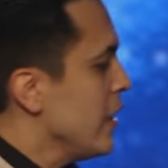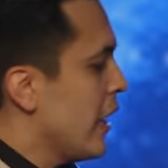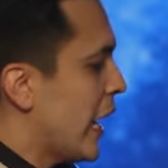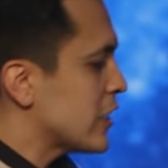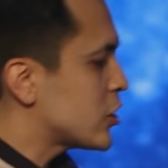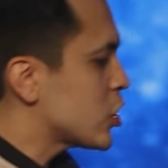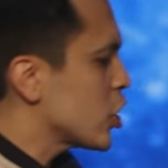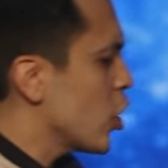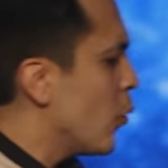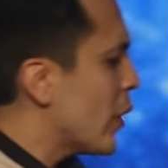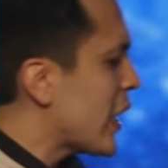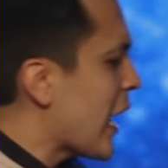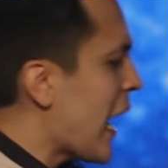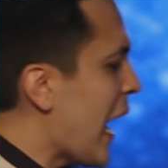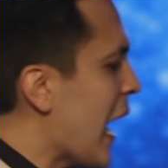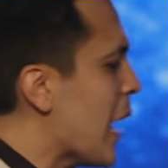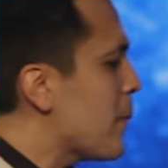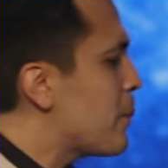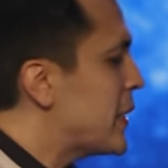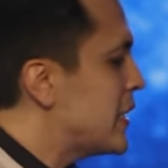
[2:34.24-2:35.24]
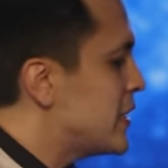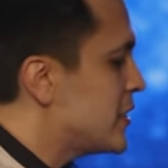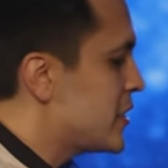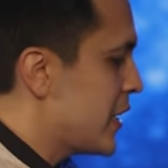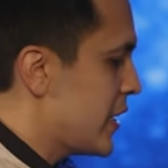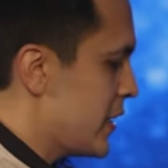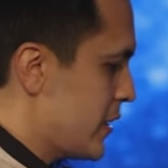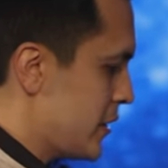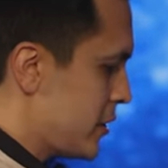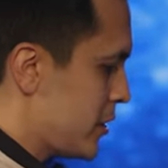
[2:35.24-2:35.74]
And so what happens
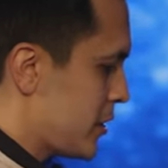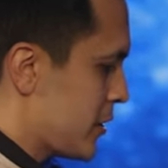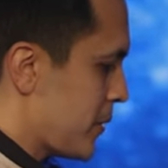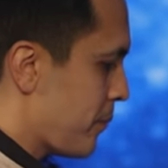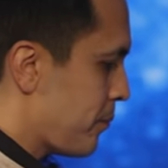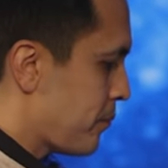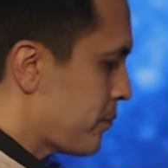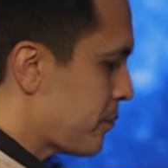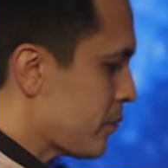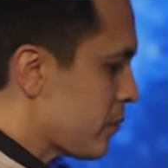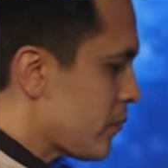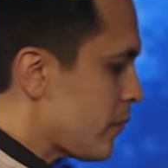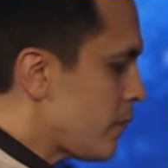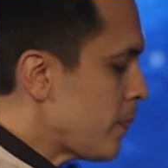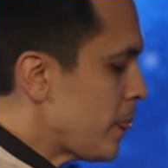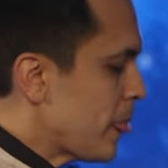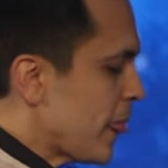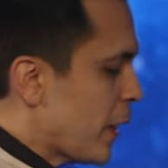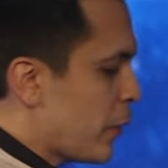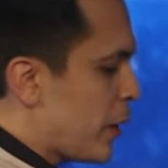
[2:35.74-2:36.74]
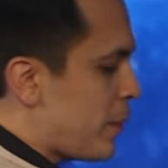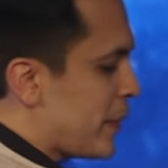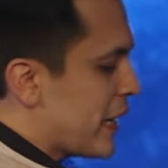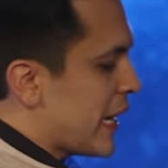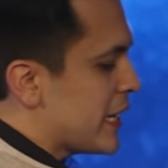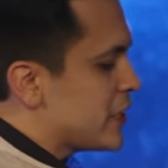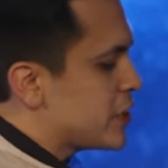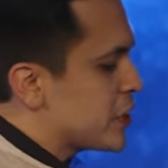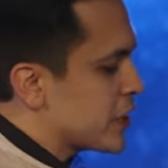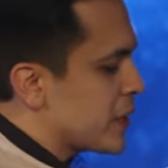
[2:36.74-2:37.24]
is we
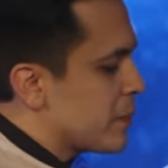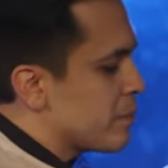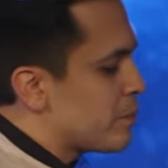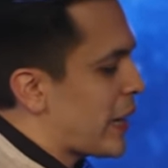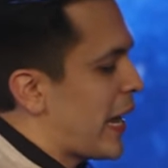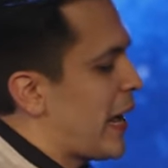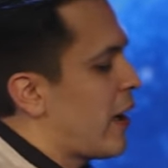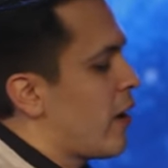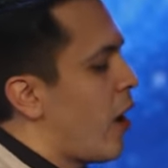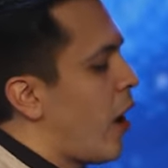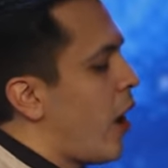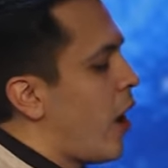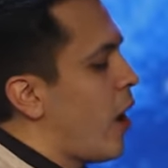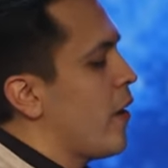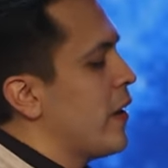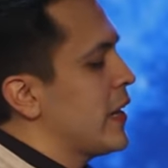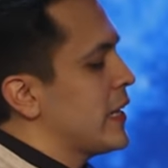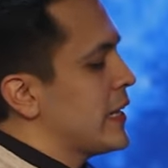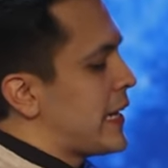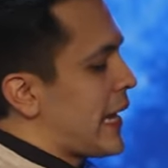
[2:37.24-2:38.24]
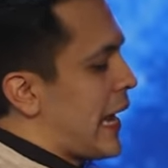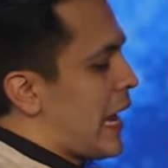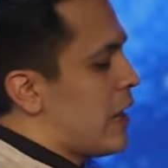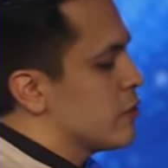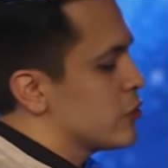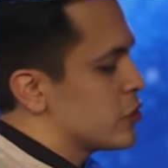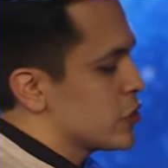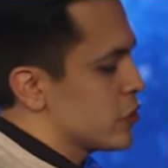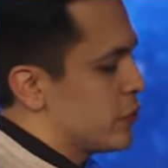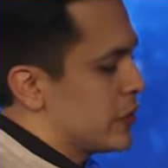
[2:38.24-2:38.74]
begin to compare our
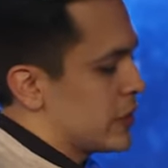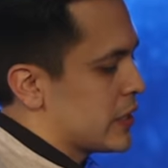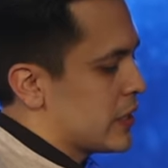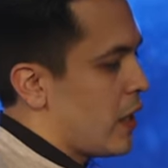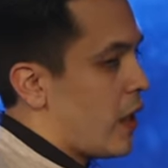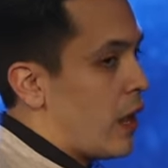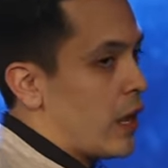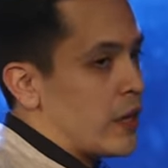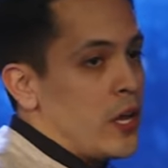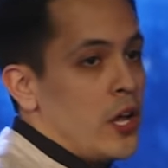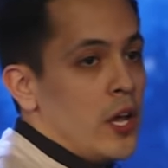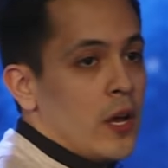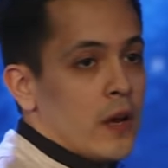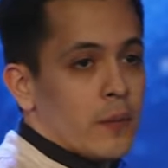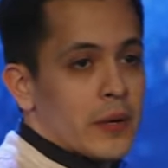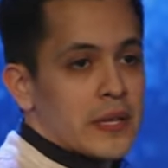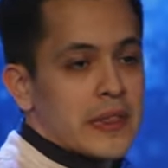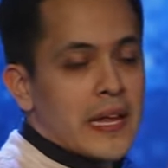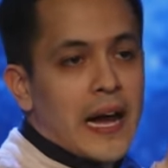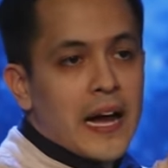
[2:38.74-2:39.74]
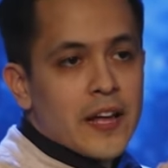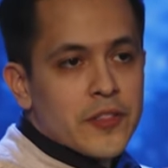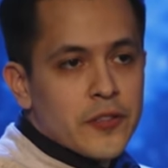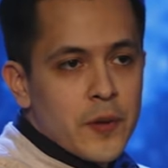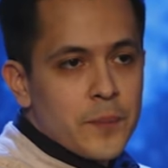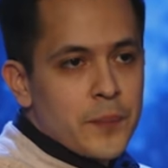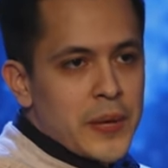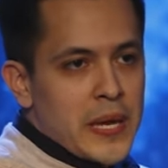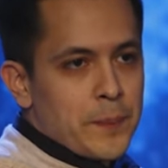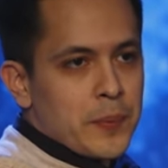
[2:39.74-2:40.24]
encounter with God with other
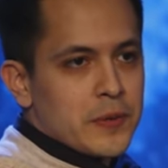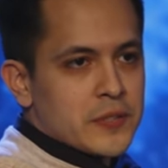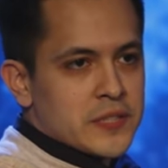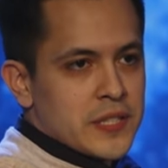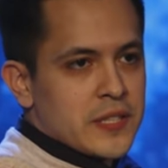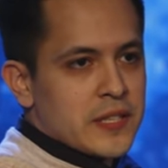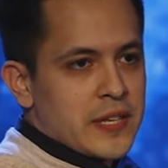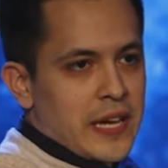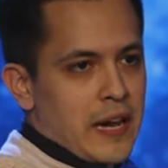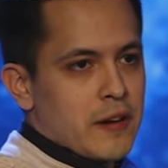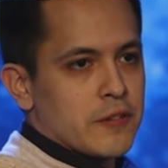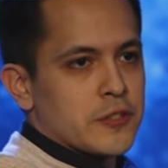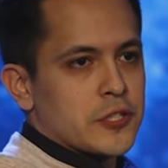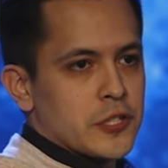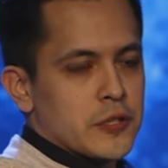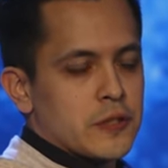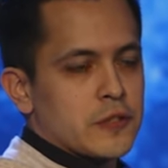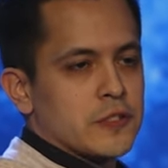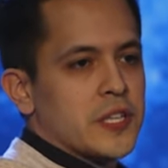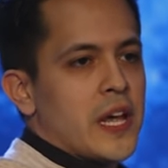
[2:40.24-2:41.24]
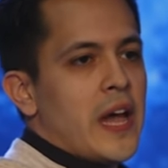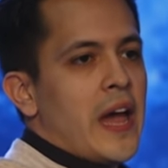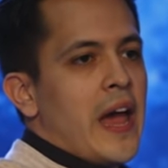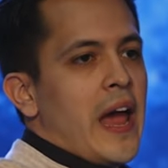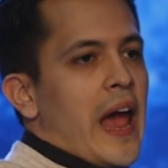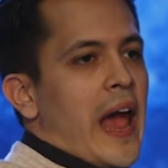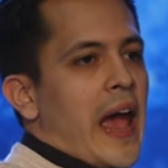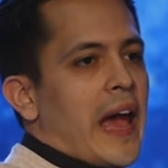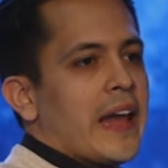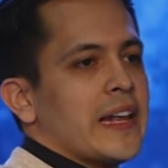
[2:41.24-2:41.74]
people's encounters.
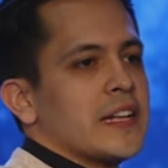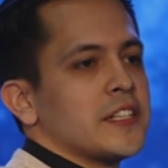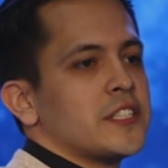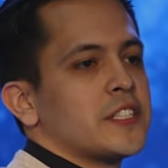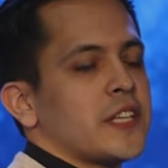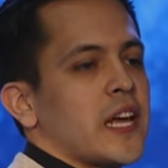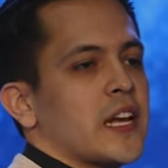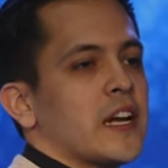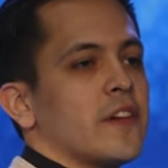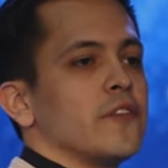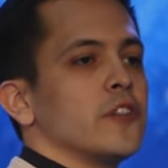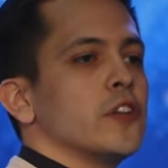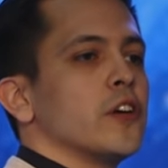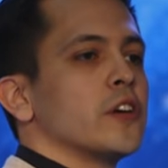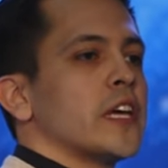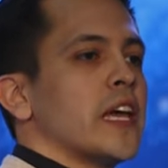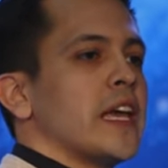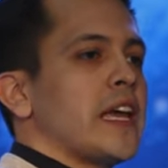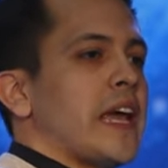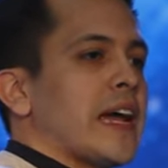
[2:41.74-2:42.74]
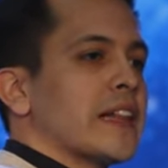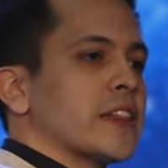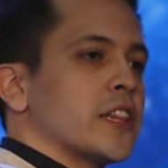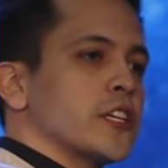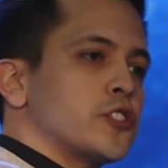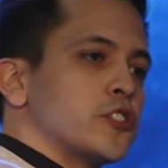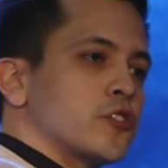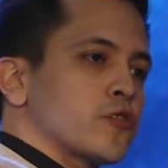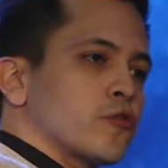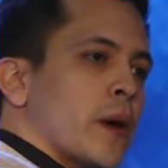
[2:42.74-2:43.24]
And instead of looking at the
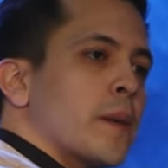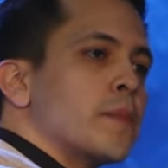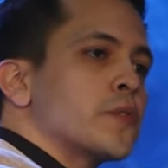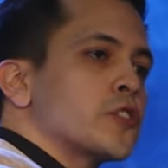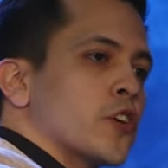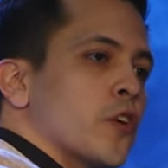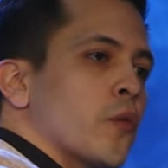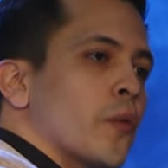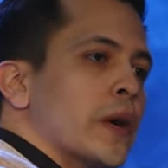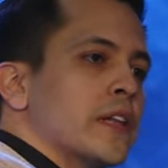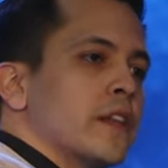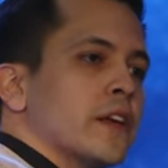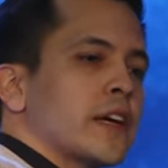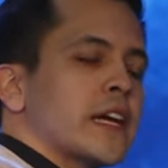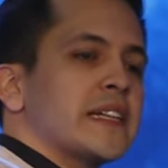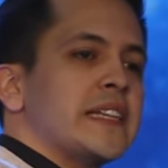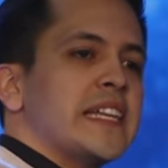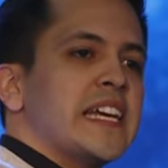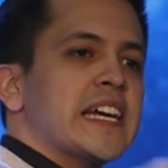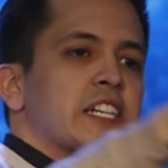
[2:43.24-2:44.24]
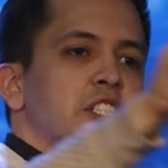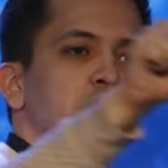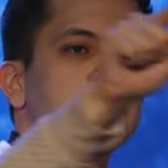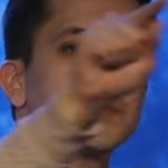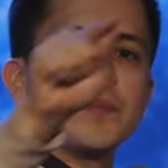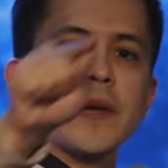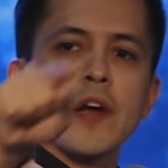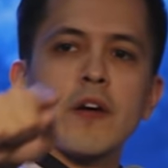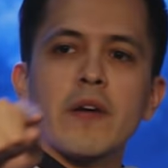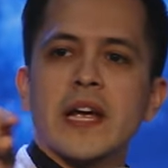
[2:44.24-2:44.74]
scripture, we look at the
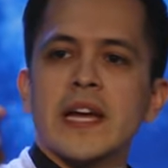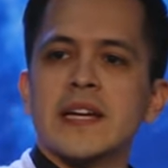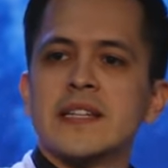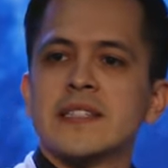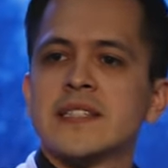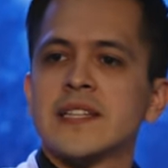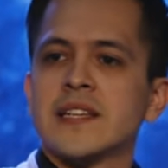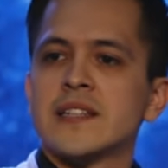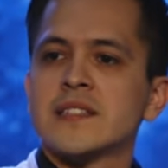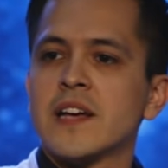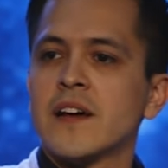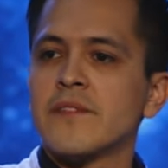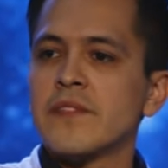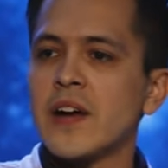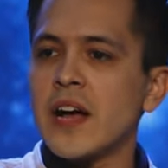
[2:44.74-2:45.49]
experiences of